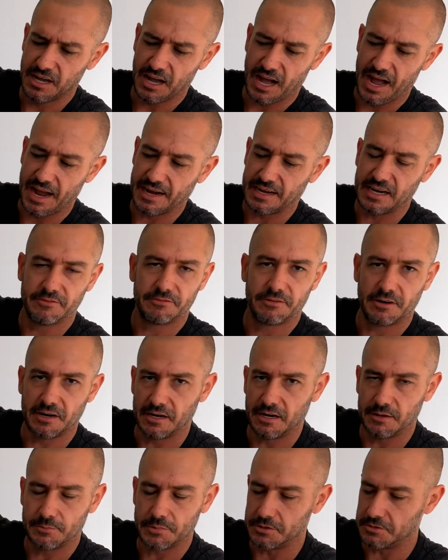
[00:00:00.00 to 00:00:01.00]
I never
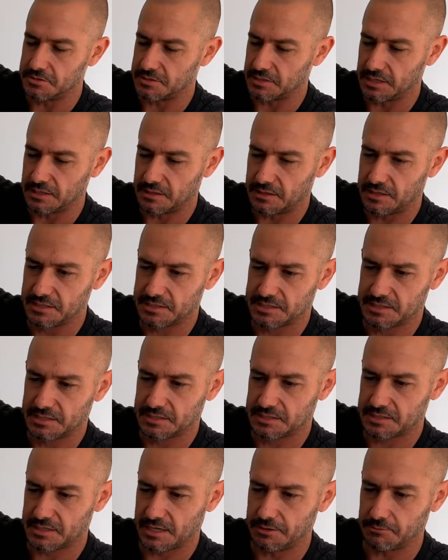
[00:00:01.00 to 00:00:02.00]
end up using it. This
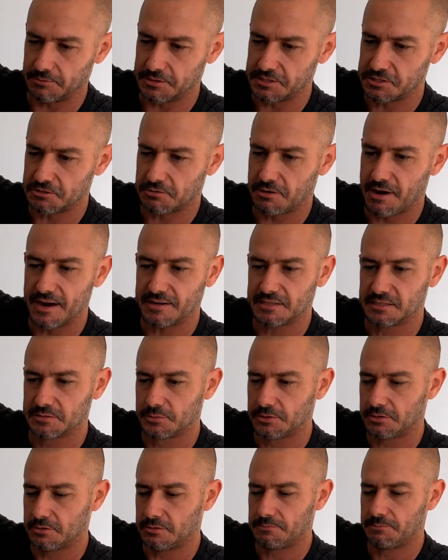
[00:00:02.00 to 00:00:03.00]
is a
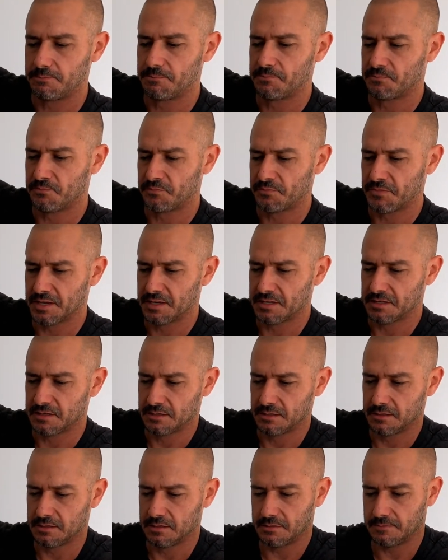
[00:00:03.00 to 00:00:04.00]
retractable.
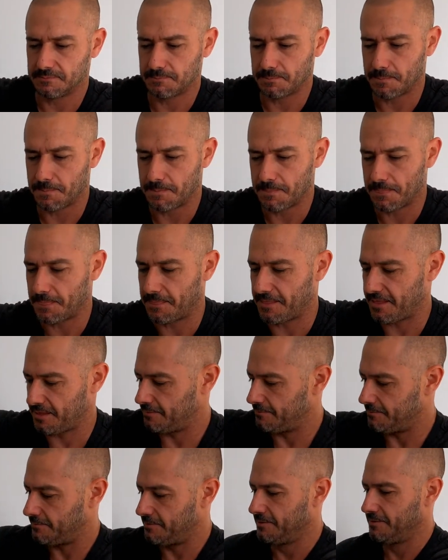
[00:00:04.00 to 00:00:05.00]

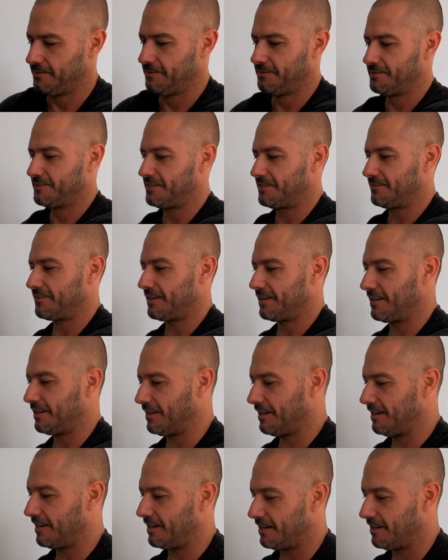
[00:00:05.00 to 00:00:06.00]
Let's see if I can
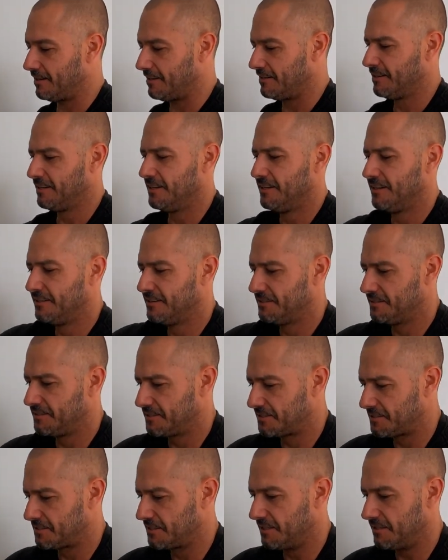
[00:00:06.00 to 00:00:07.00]
get it here.
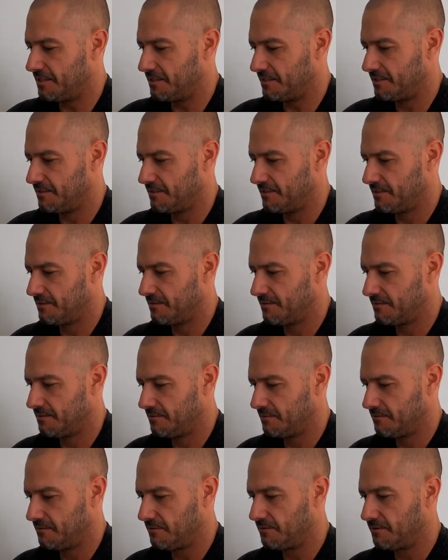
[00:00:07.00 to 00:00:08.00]
Just a
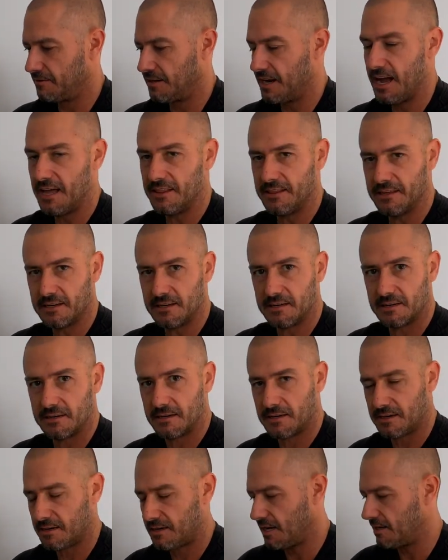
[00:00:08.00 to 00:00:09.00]
little guy
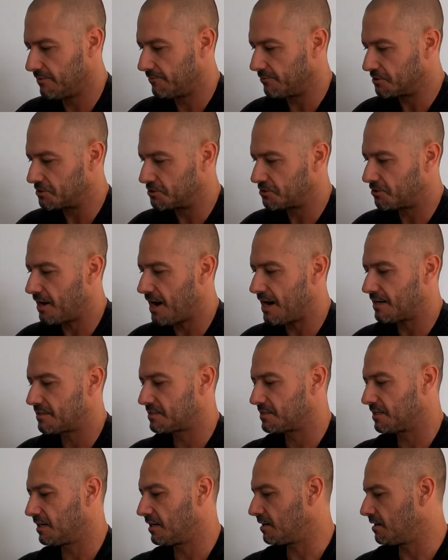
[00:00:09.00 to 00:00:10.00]
that kind of retracts
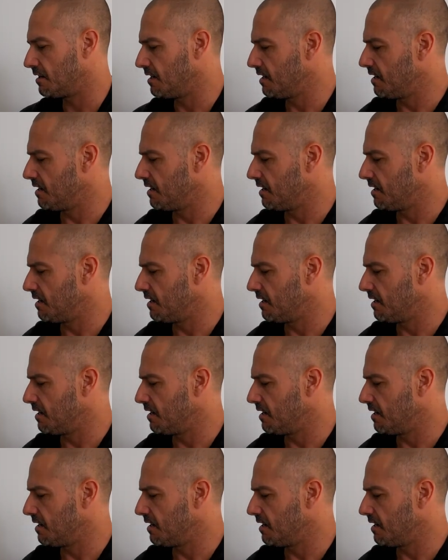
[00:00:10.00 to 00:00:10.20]
there.